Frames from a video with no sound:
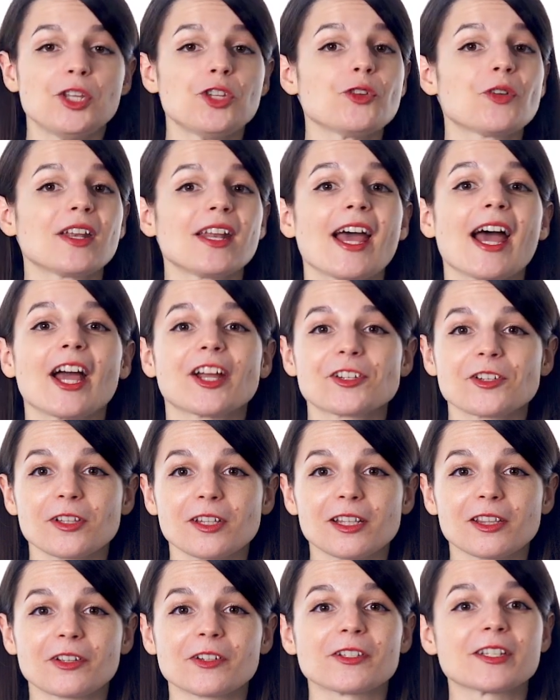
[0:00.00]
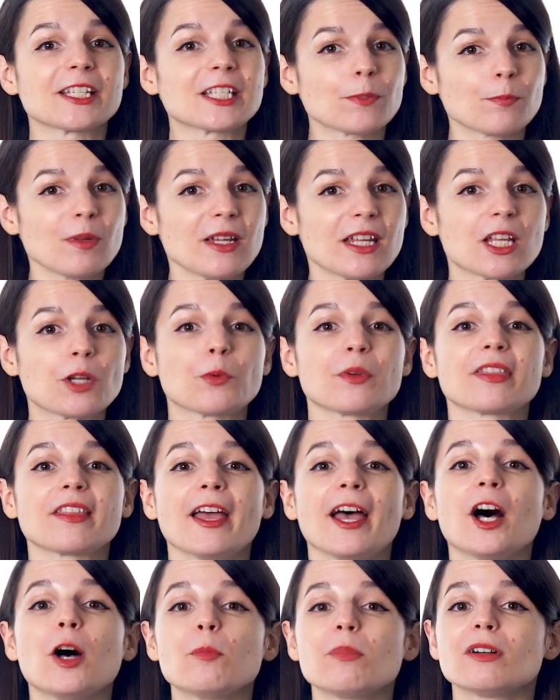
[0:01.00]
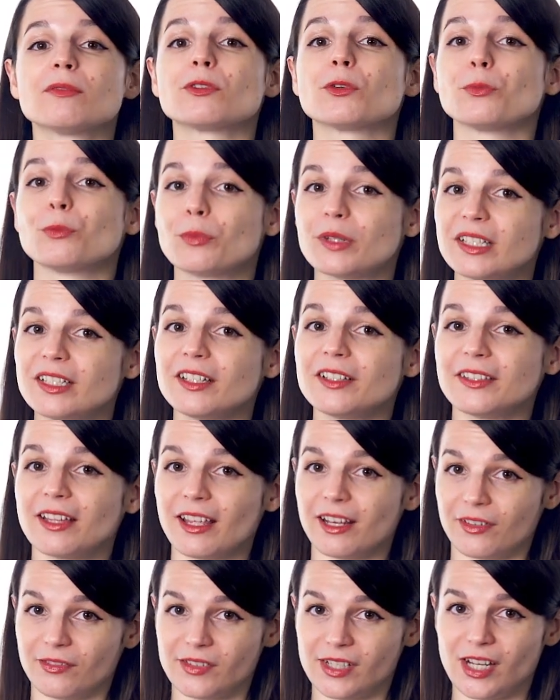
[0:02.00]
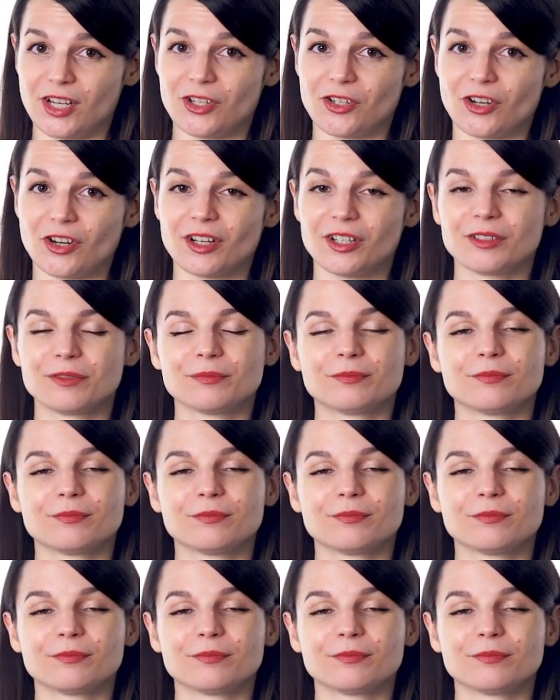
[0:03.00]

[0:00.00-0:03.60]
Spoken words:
You can actually learn to speak with the help of a real native teacher.